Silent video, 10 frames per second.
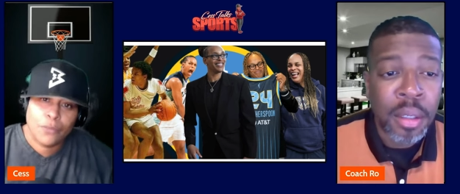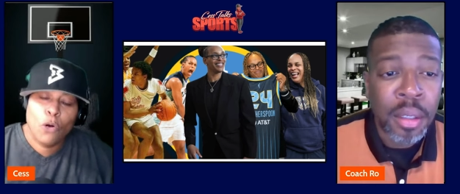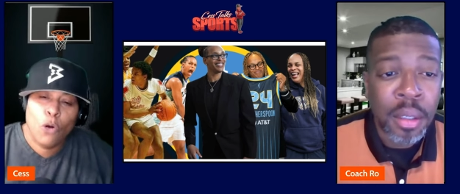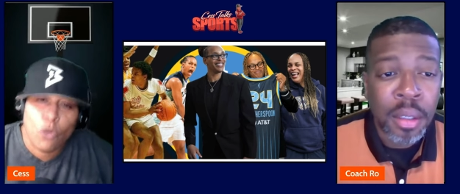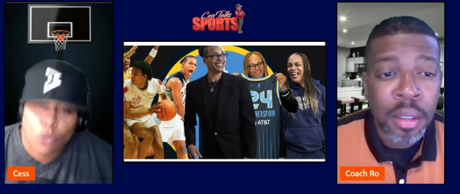
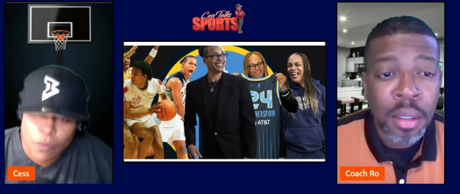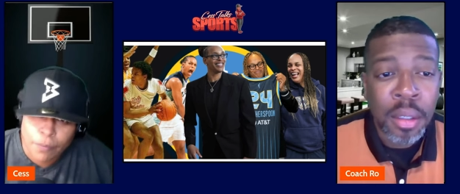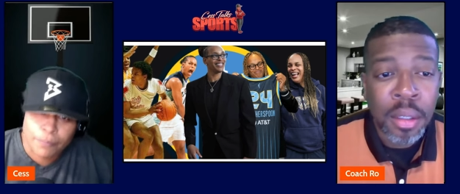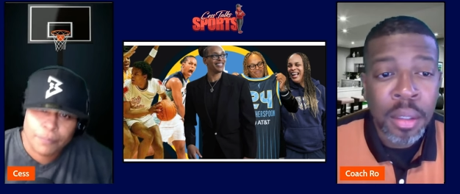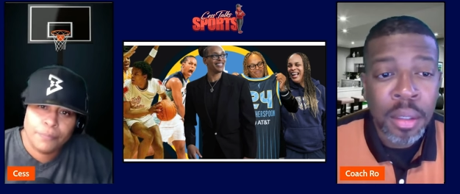Speaker 1: Who?
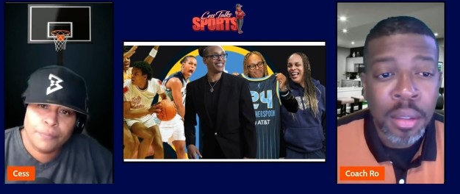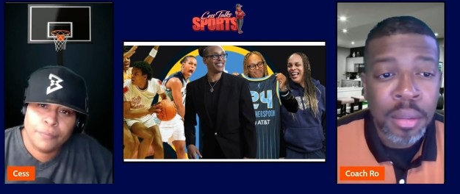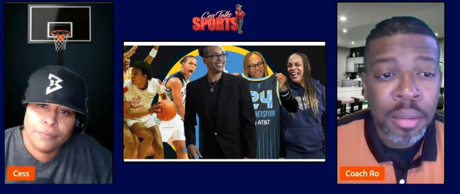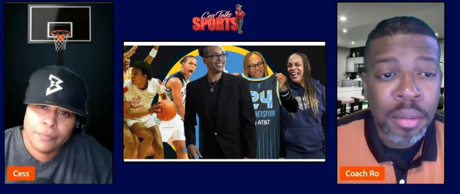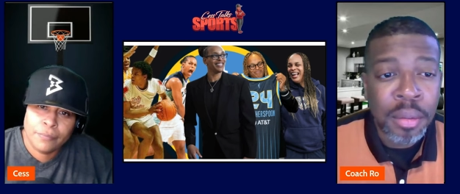
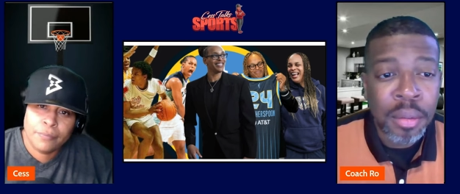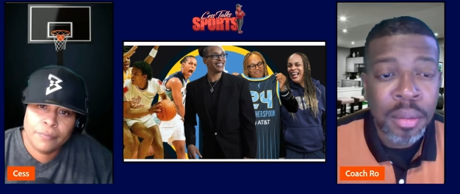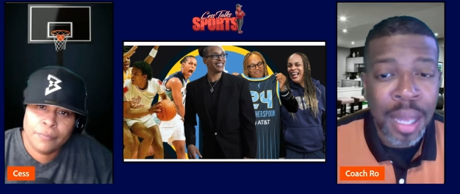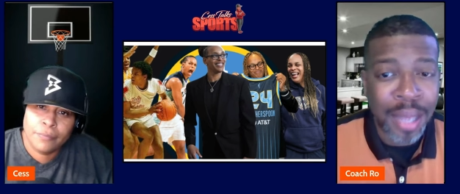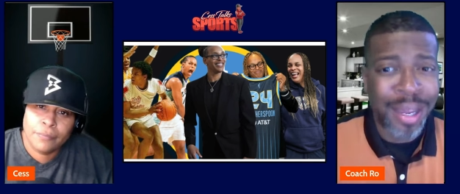
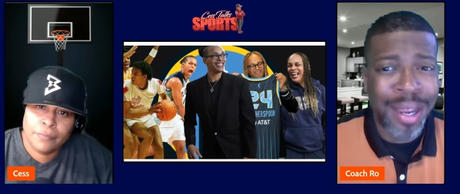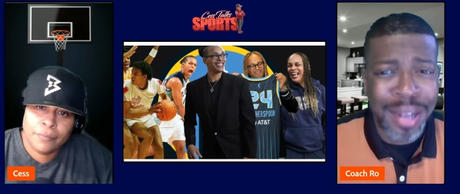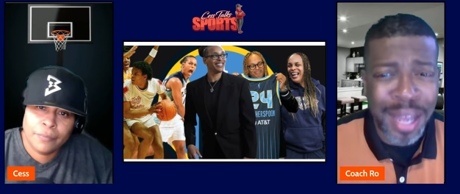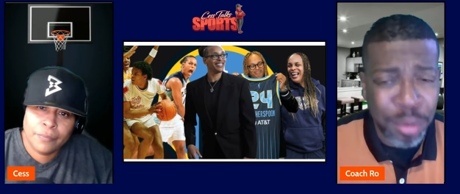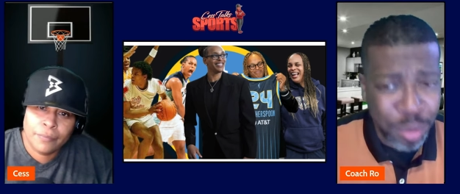I
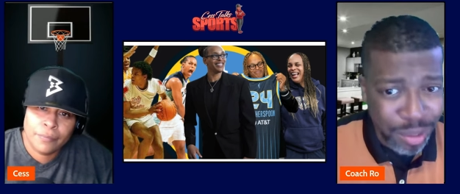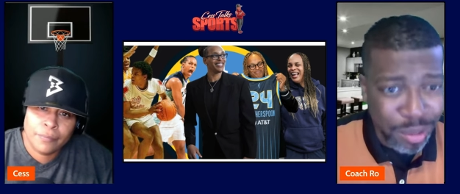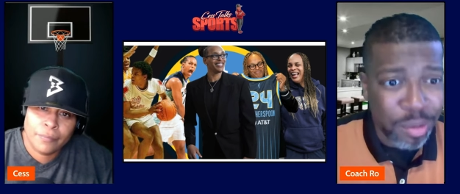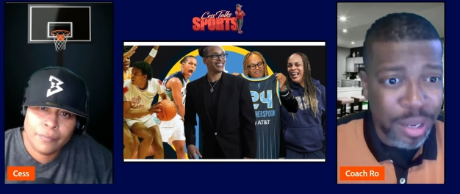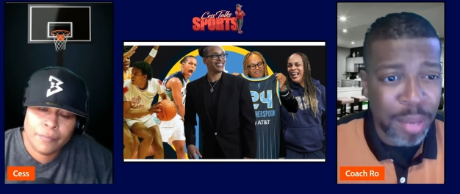can't name.
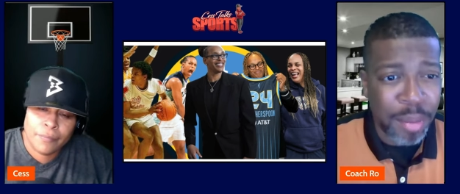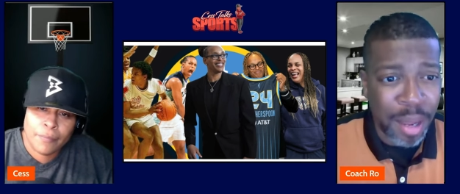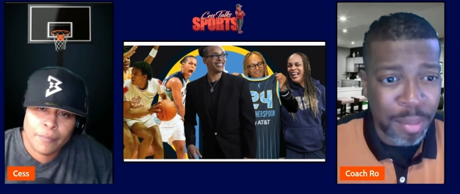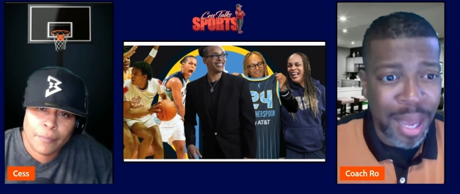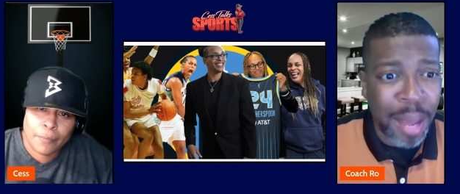Can you name
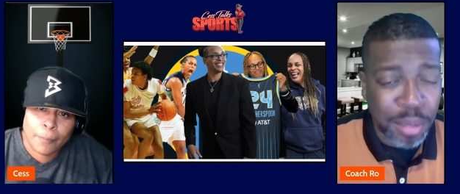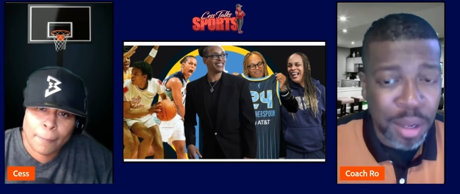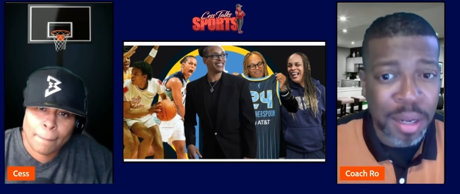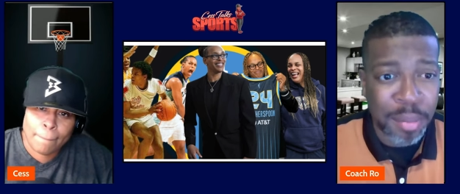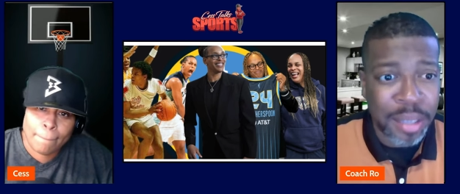it? I mean, I'm
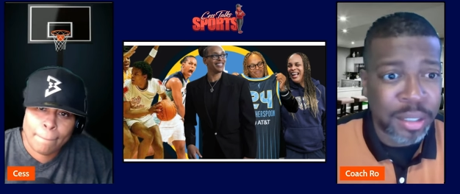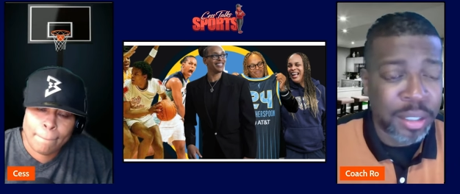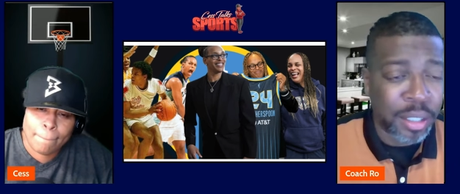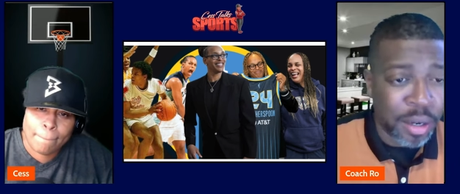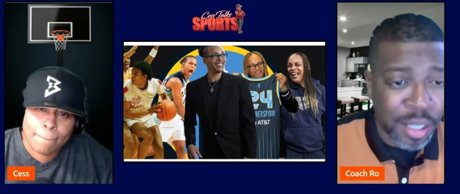talking about
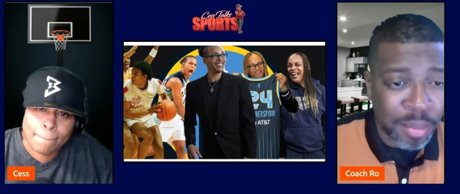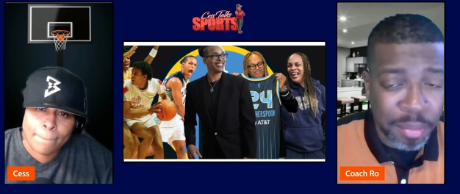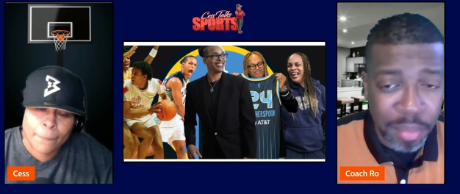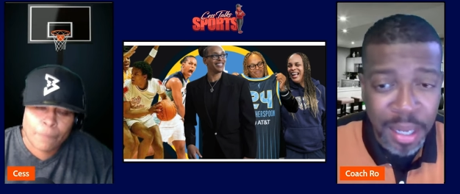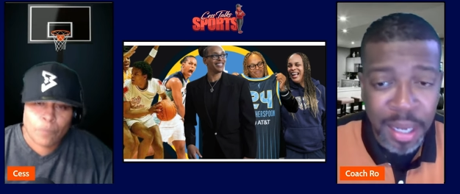just the years they've
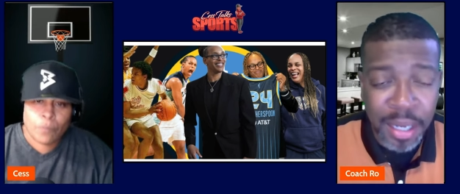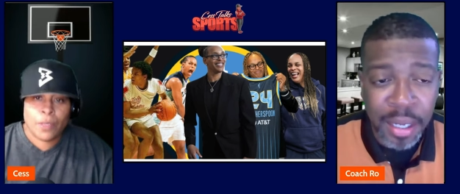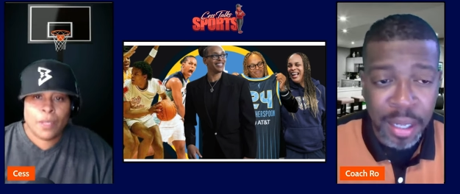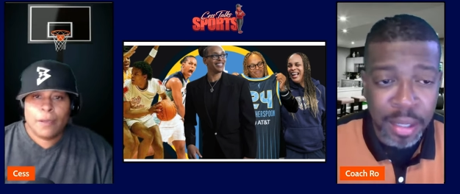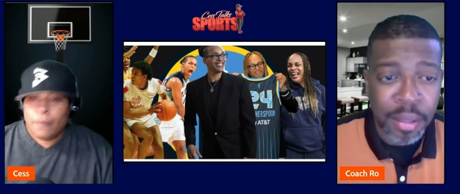been playing
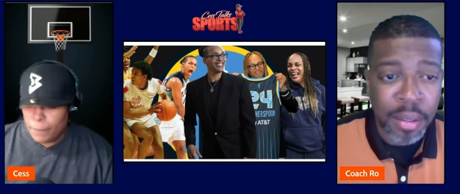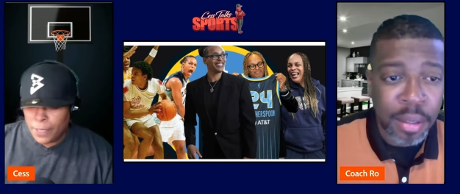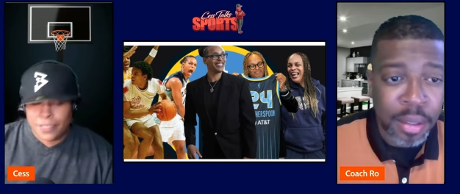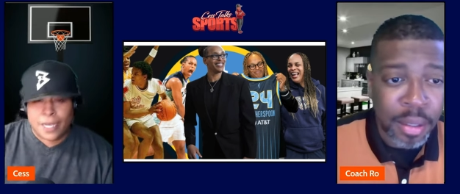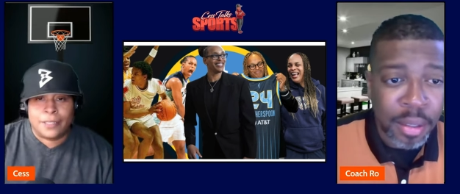together.
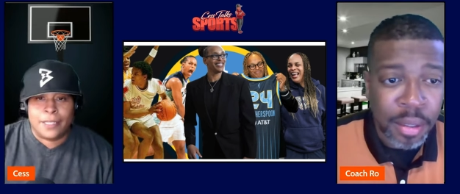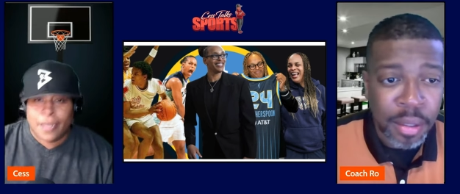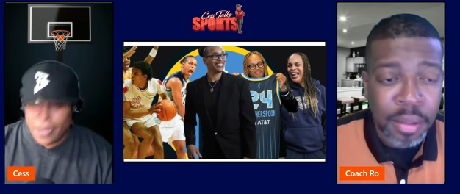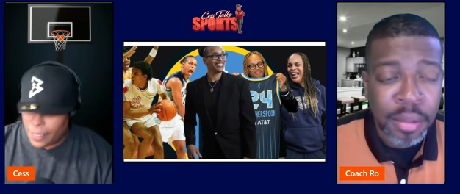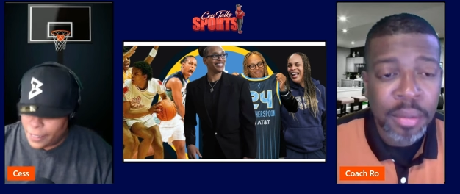
Speaker 2: Because I
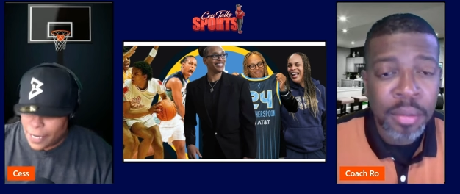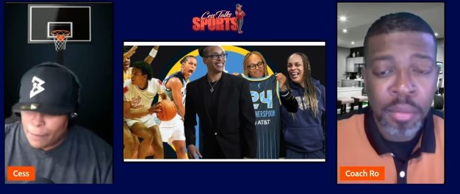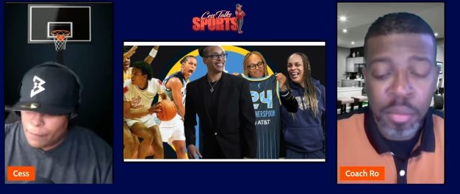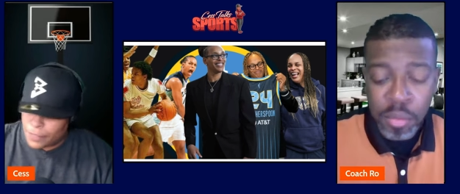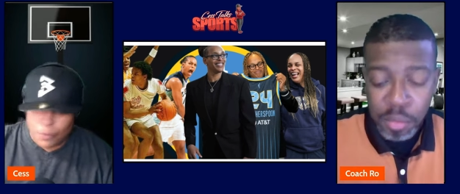think, because uh, I,
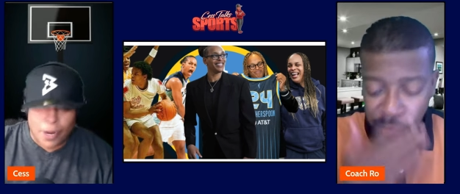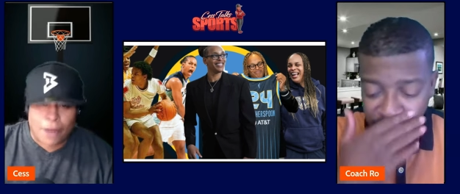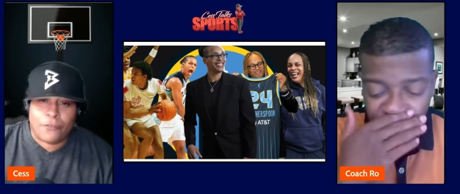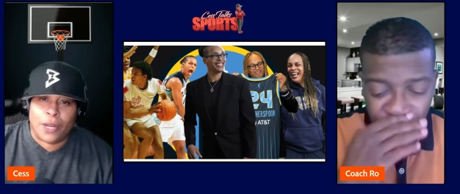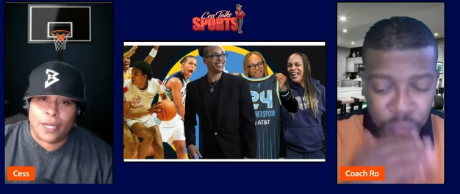I, because what
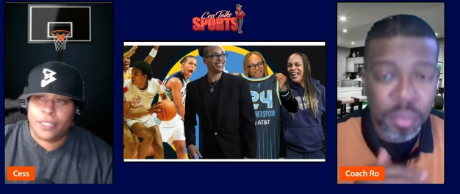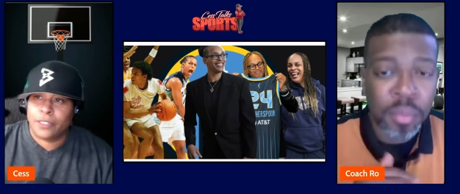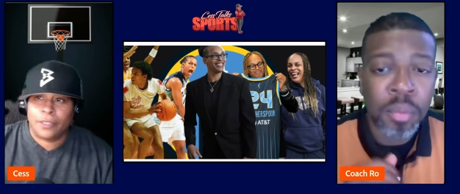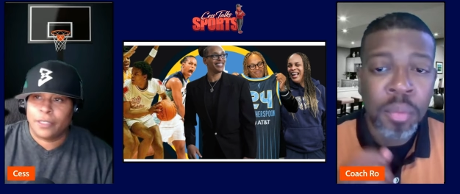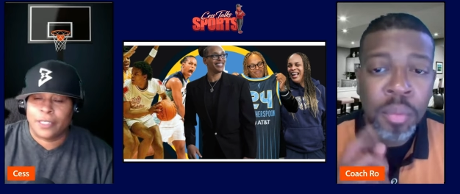I feel like
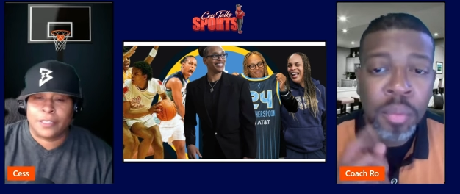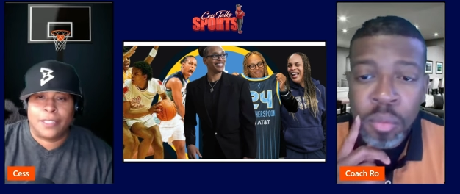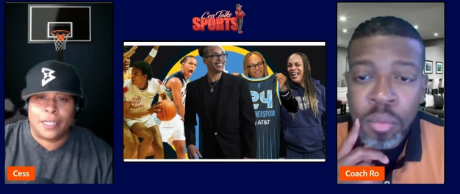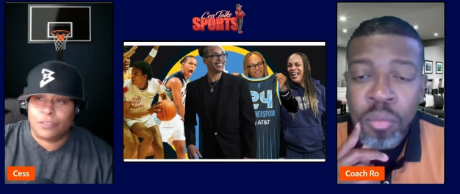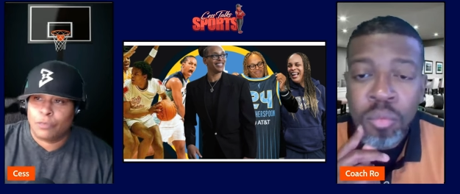is uh, that's
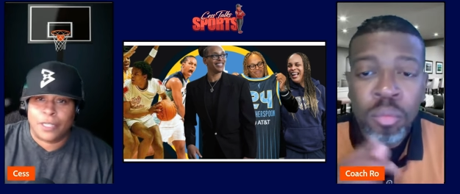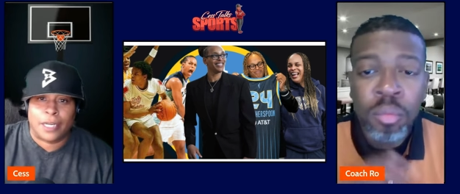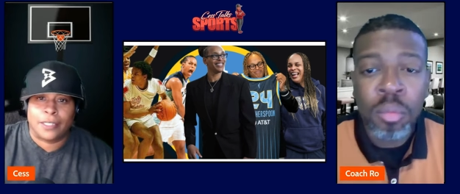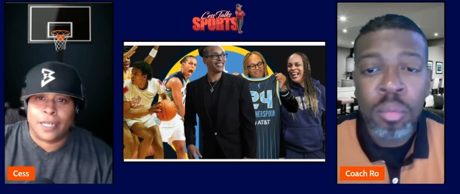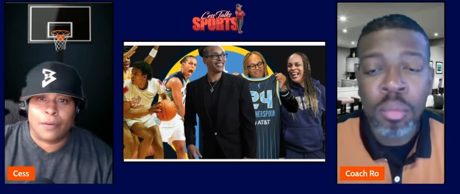that's where
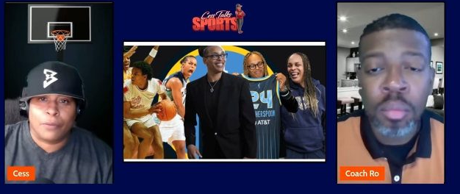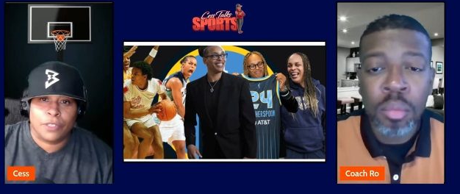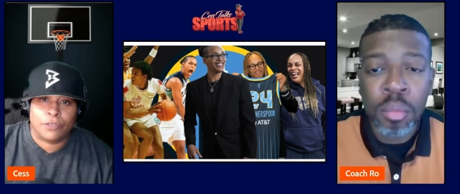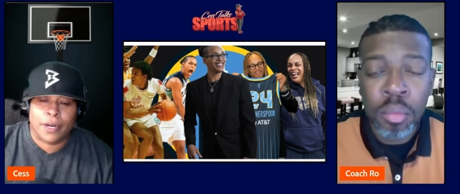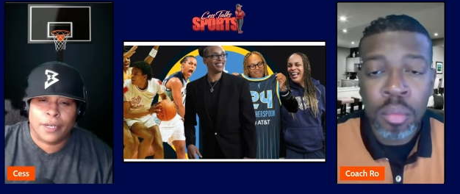Delle Donne
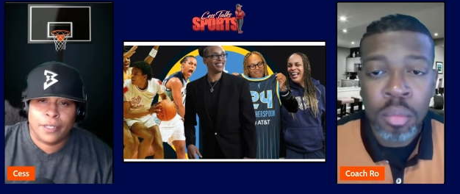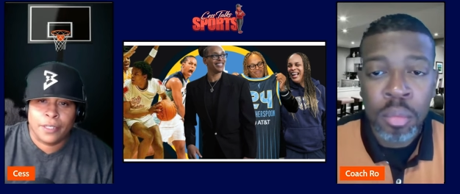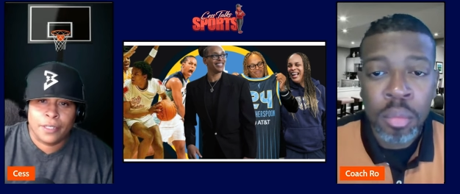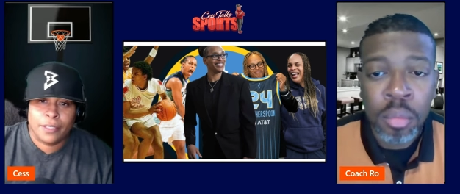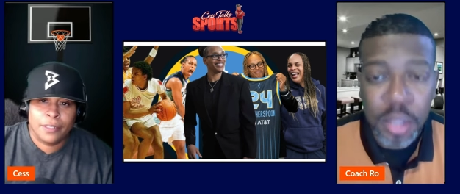was, right?
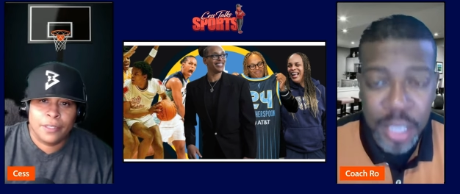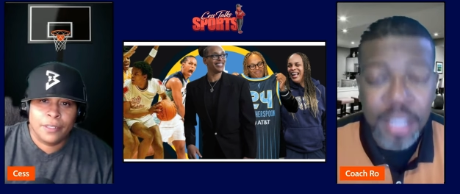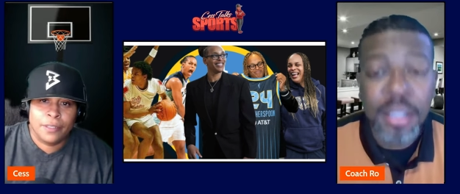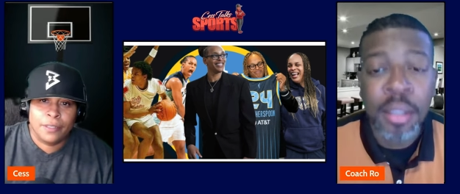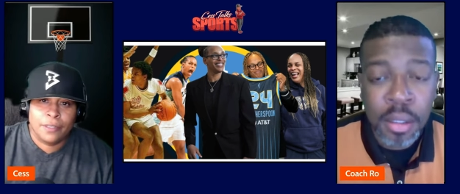
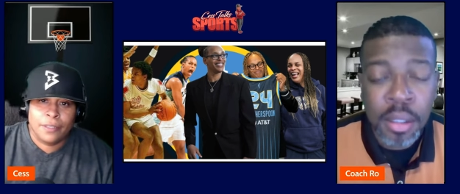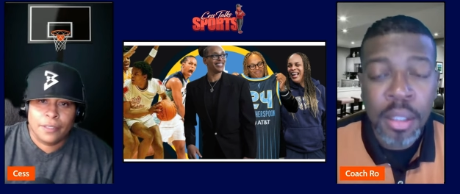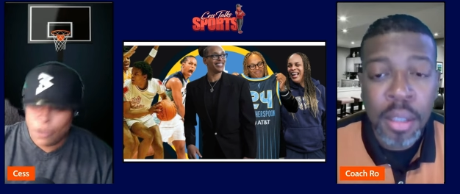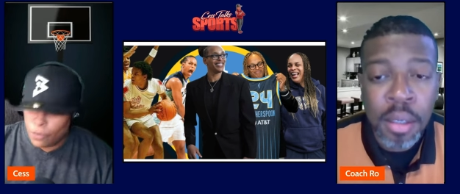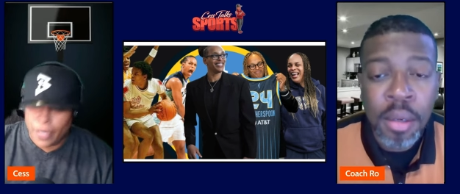Yes.
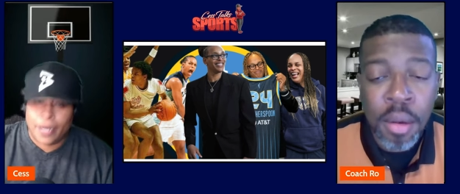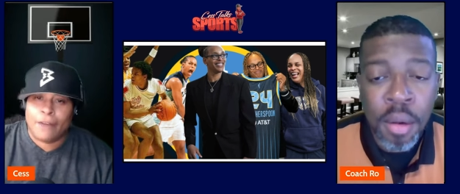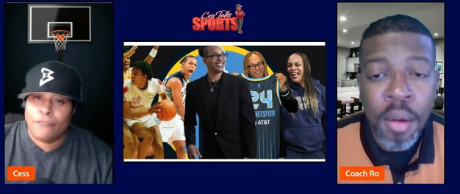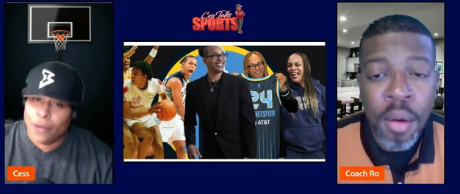Okay, and I feel